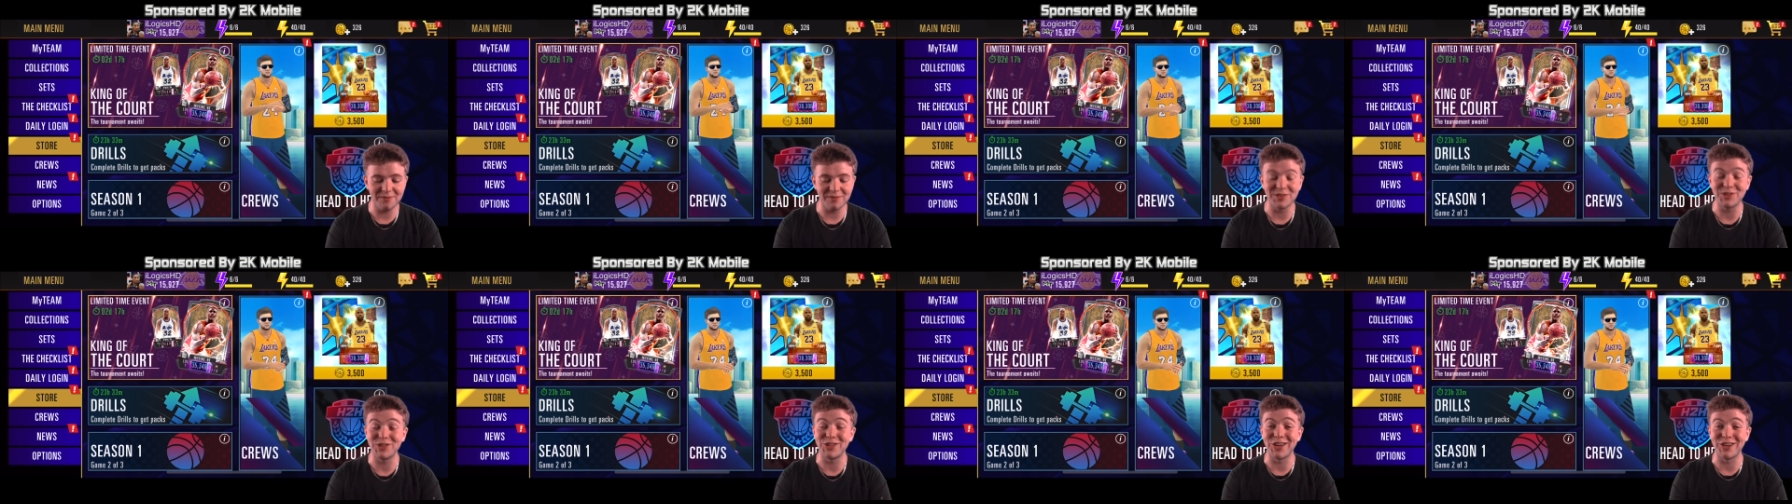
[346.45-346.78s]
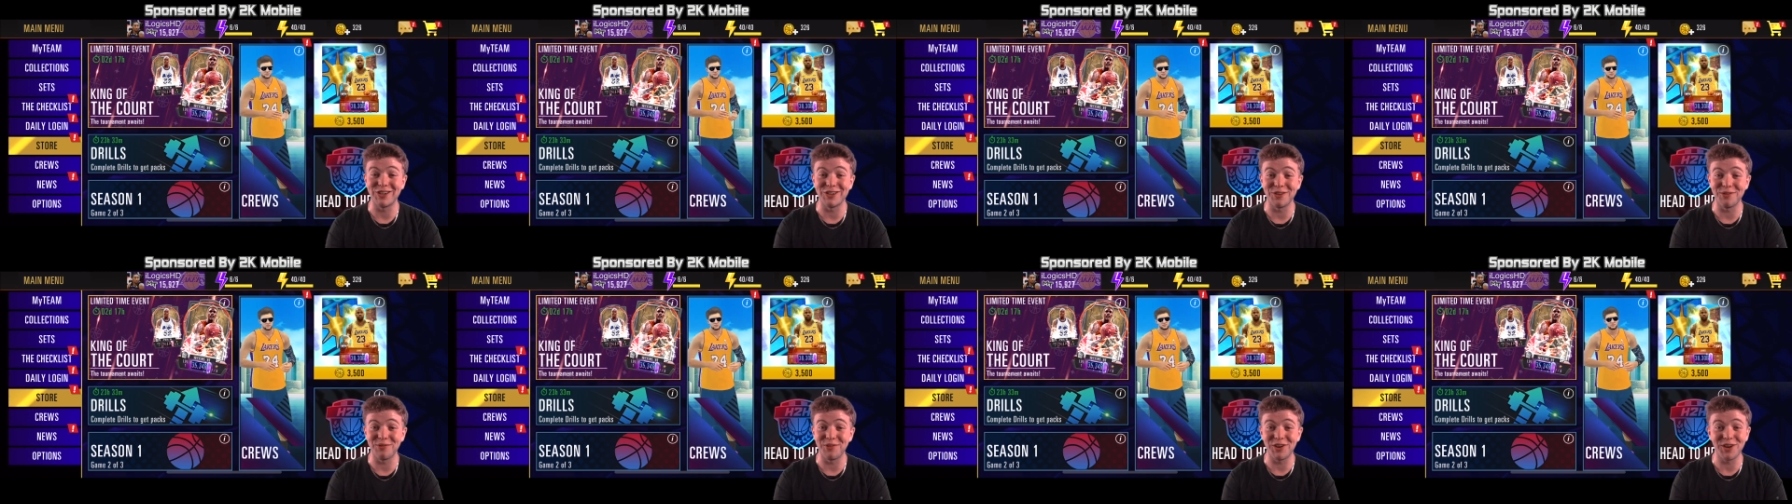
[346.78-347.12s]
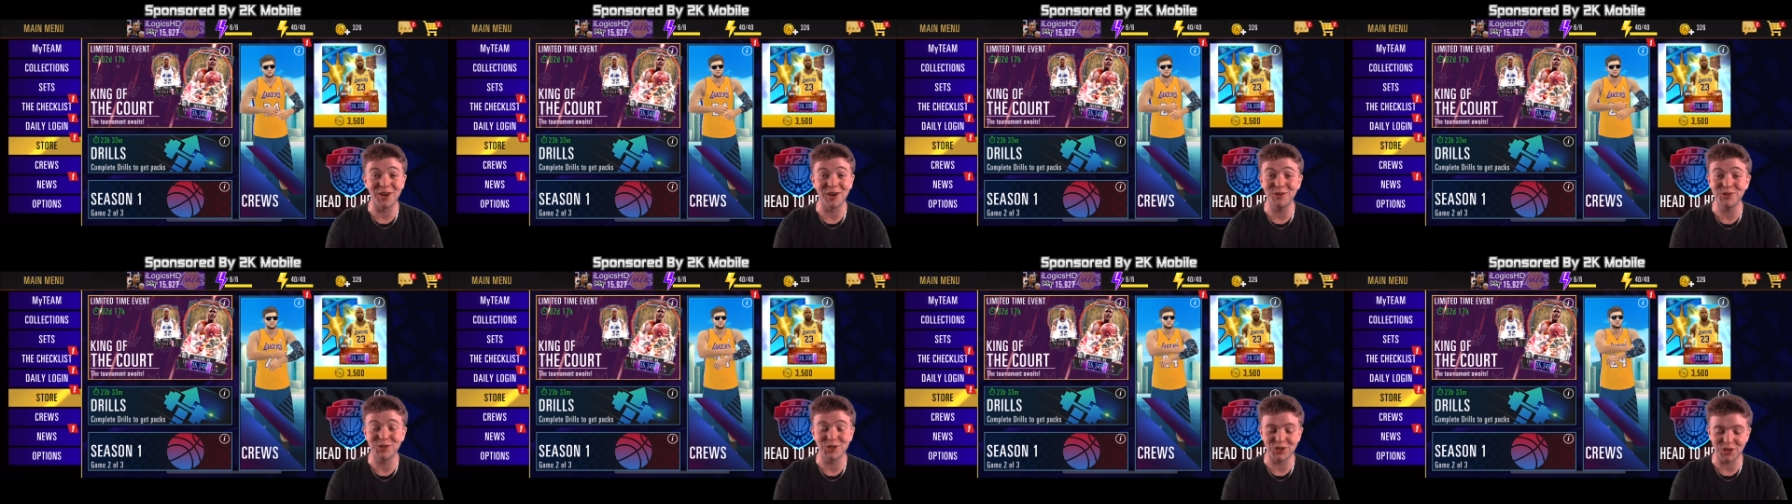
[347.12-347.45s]
It's the end of the
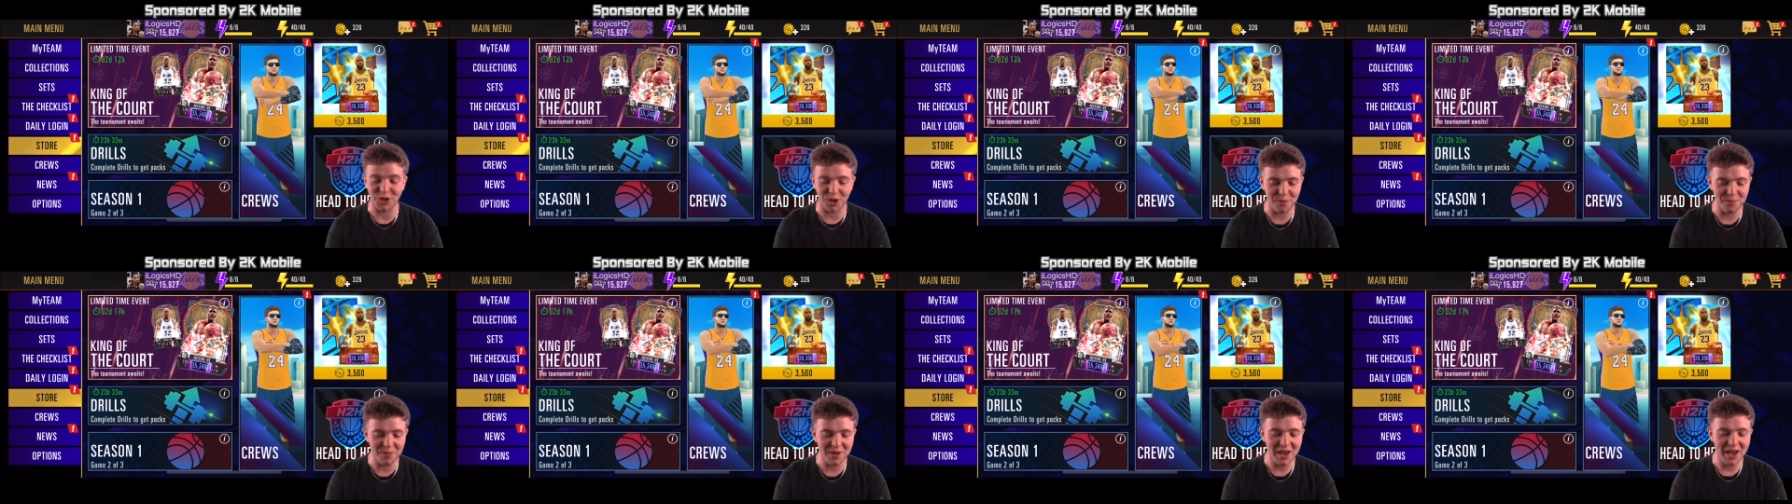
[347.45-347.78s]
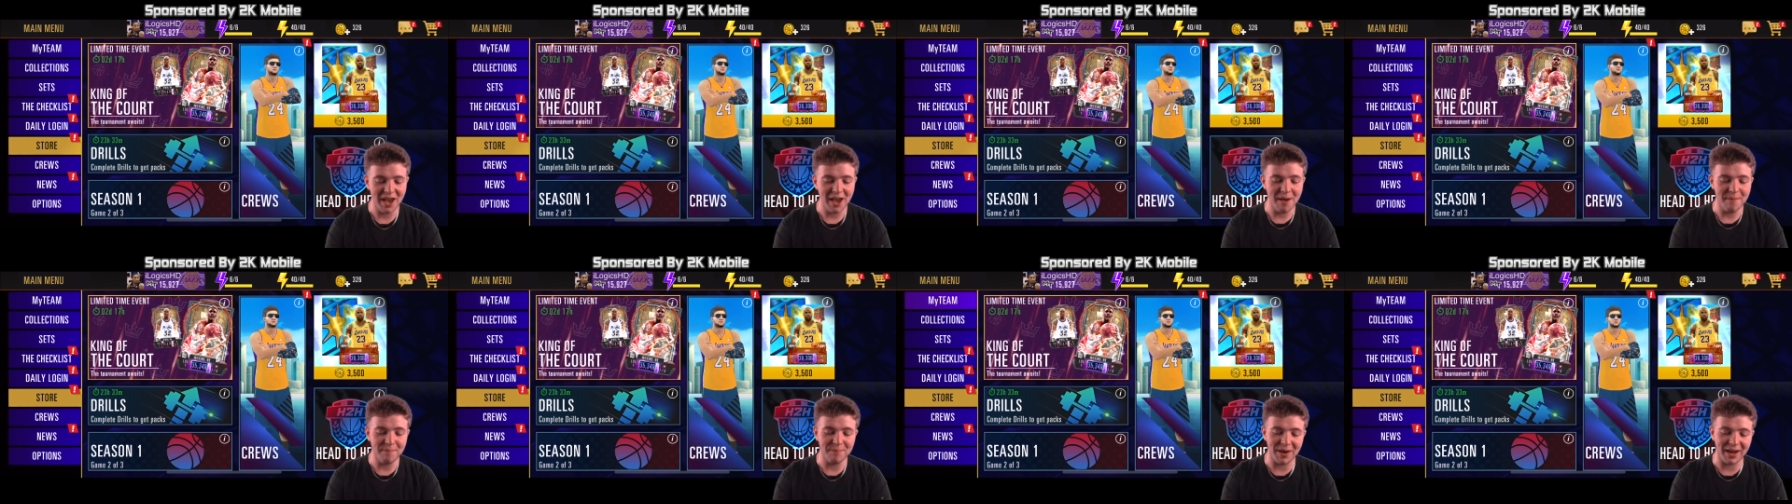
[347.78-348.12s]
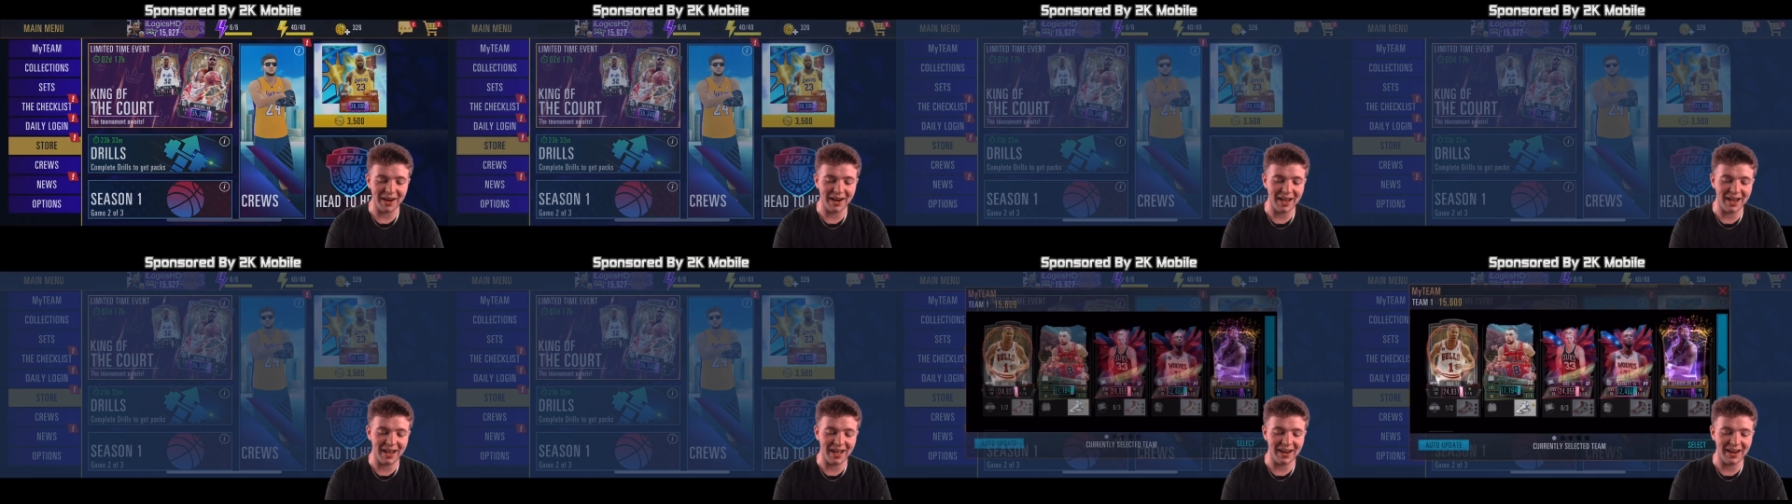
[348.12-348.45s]
video, so don't. But
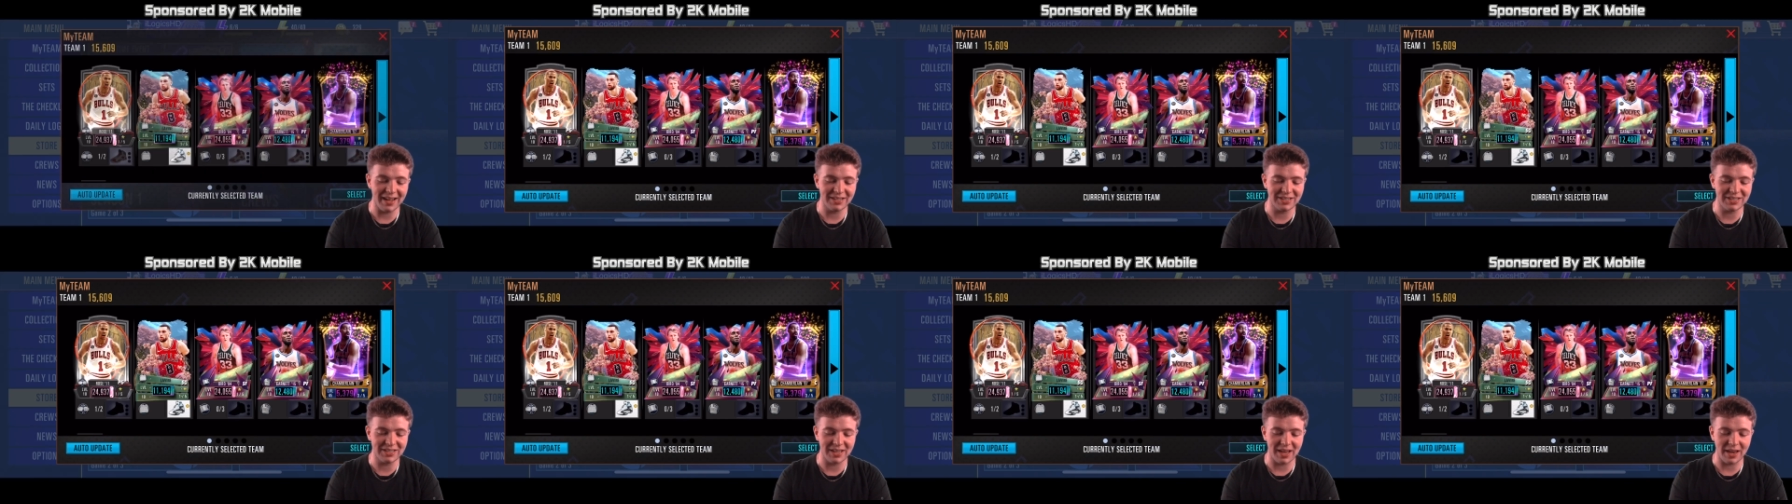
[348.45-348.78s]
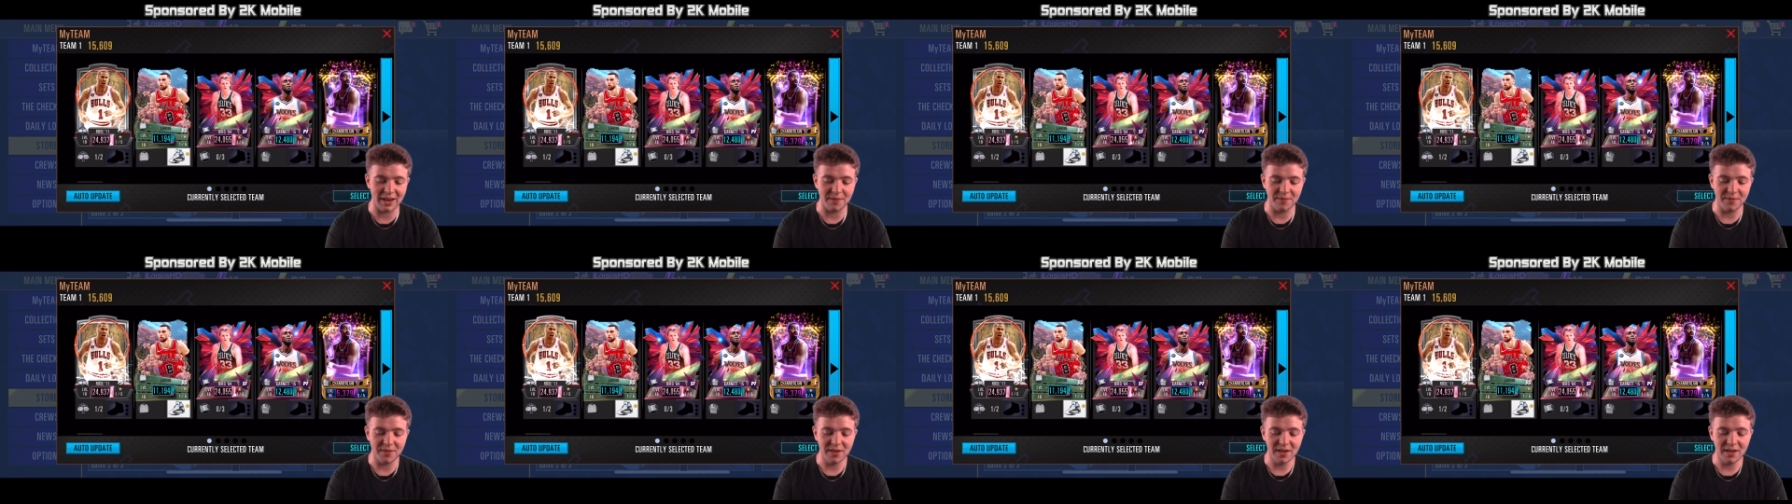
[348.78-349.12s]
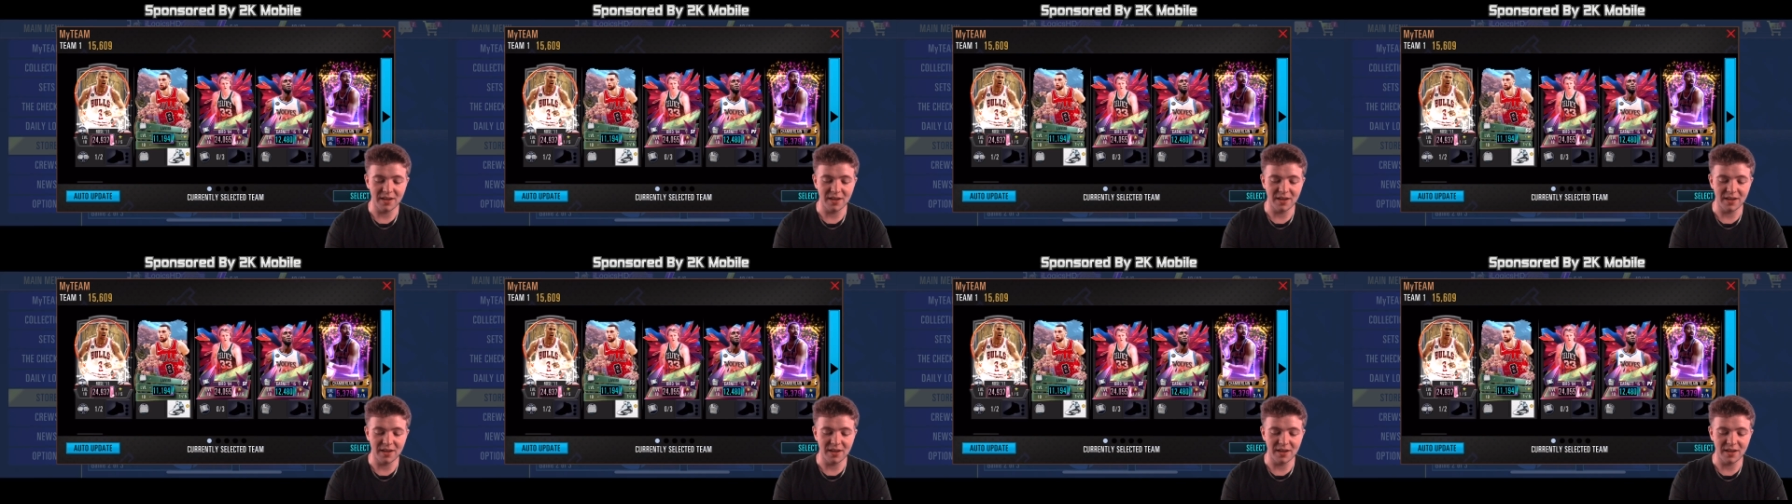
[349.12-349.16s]
uh, let's see.